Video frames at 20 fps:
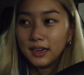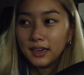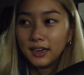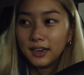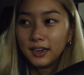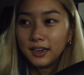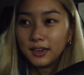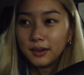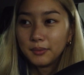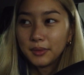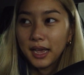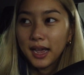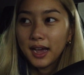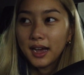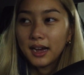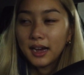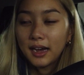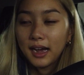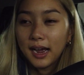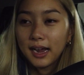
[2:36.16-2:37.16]

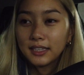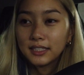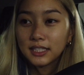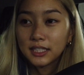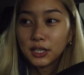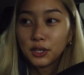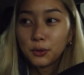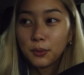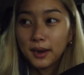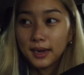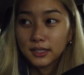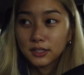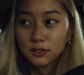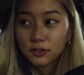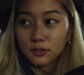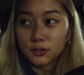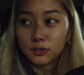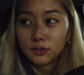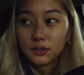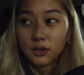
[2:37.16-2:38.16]
yeah, I still went
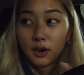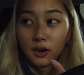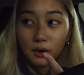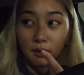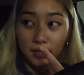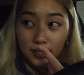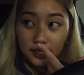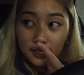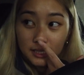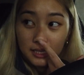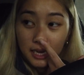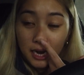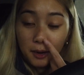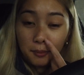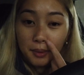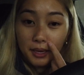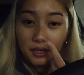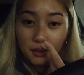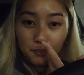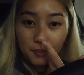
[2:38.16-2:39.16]
to go and see
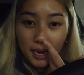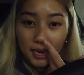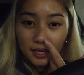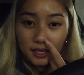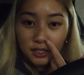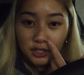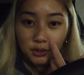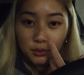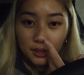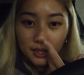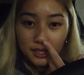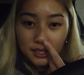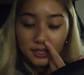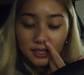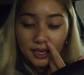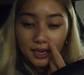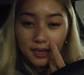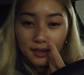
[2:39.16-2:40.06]
how big the package was,